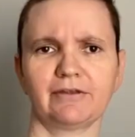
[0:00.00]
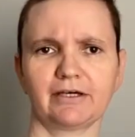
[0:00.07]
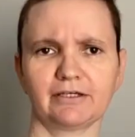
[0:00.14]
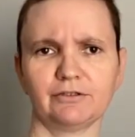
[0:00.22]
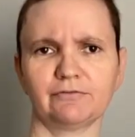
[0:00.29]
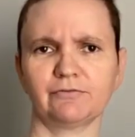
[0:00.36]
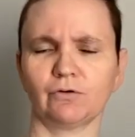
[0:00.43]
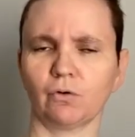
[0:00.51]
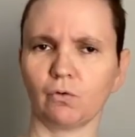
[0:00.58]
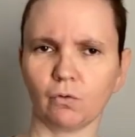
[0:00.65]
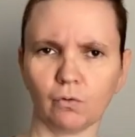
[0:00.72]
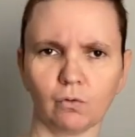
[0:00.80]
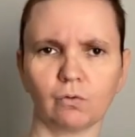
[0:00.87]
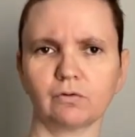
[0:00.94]
Thank you for
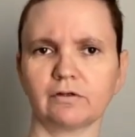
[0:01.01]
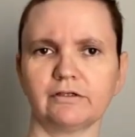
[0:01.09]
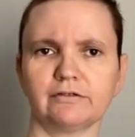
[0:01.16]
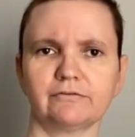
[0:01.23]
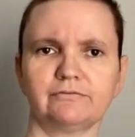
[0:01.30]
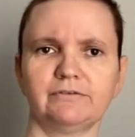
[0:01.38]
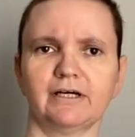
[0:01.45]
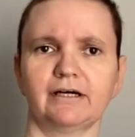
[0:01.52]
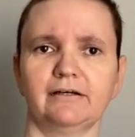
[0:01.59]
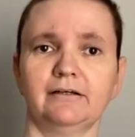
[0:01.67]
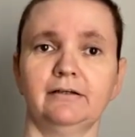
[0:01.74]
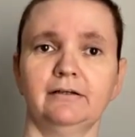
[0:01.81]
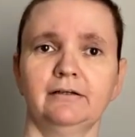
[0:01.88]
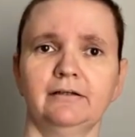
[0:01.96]
all that you've
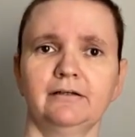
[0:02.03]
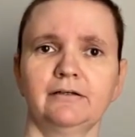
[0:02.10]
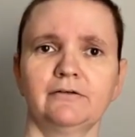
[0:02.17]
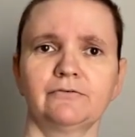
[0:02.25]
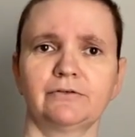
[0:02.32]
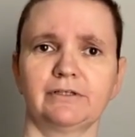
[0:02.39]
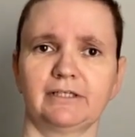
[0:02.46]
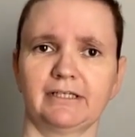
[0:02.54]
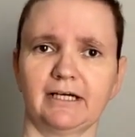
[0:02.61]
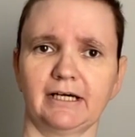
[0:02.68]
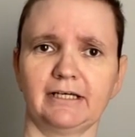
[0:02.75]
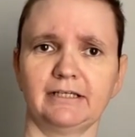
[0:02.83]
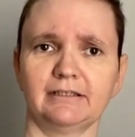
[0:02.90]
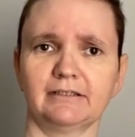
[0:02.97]
done for the
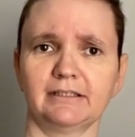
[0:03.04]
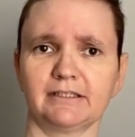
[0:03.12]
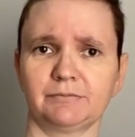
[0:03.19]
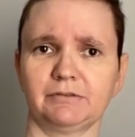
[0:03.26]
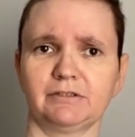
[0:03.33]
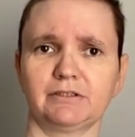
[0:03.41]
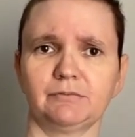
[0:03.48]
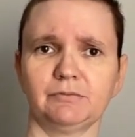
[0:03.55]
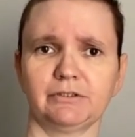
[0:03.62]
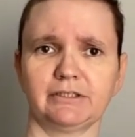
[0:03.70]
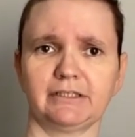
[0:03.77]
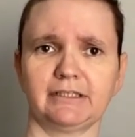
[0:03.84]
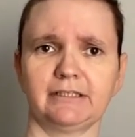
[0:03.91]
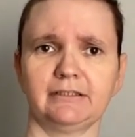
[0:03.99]
gay and lesbian
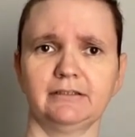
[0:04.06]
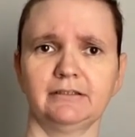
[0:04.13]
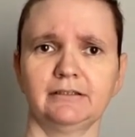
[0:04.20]
community